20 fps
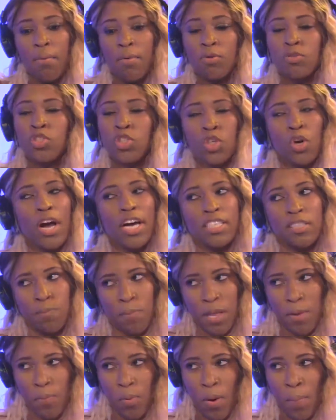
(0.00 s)
trust
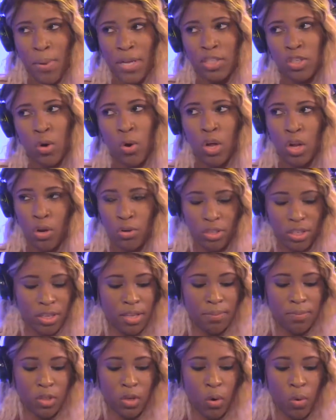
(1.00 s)
people and be so close to
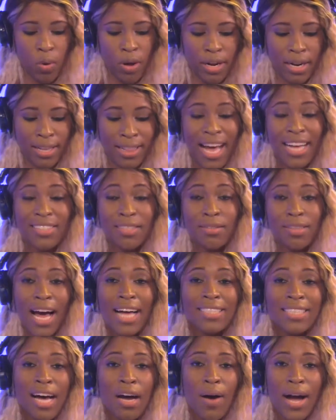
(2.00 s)
them so quickly. That's
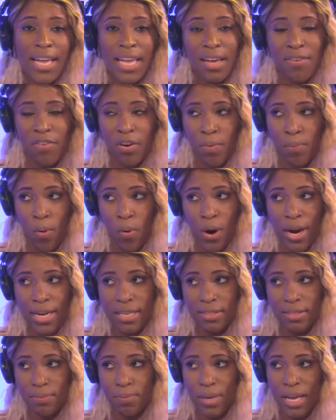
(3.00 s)
how I give her
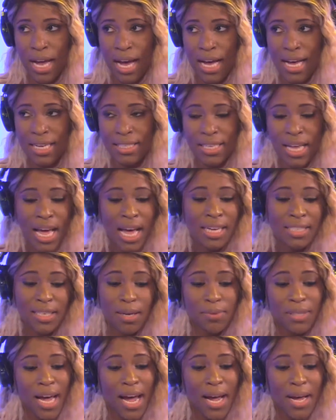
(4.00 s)
points, because
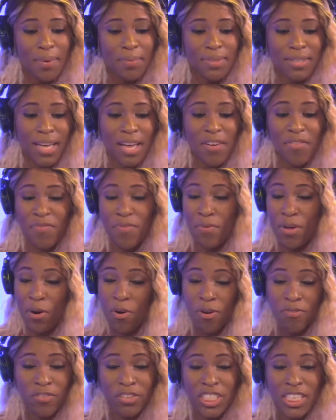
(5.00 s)
sometimes if
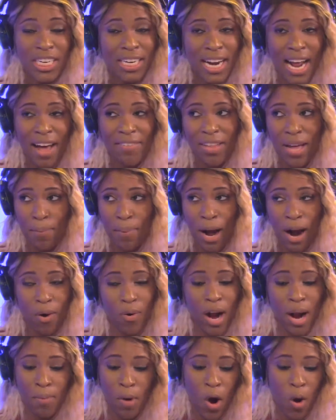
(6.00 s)
she didn't have that
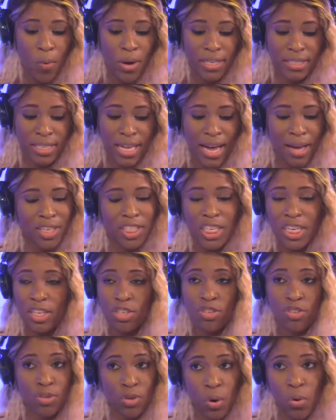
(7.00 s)
power, I'm always like, she
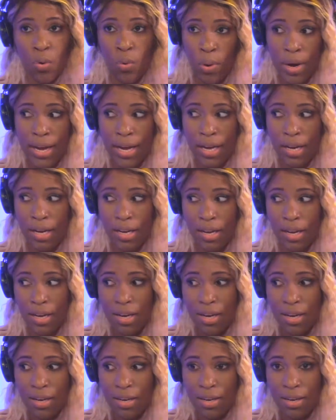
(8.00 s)
is so quick
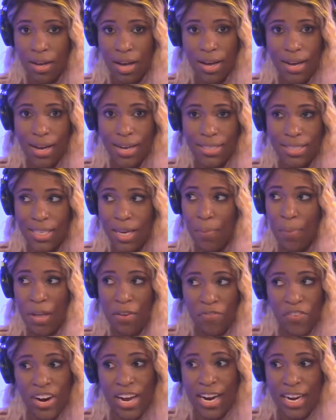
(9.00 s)
because to be
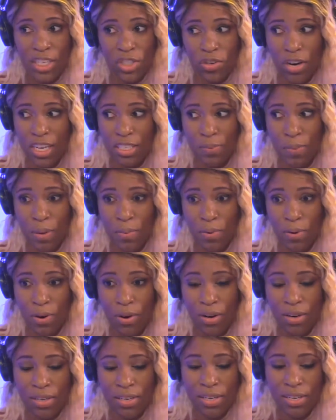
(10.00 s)
friend and trust people.
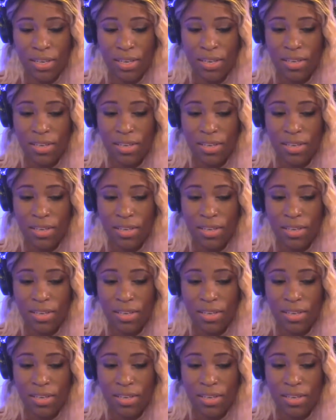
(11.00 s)
Unless you have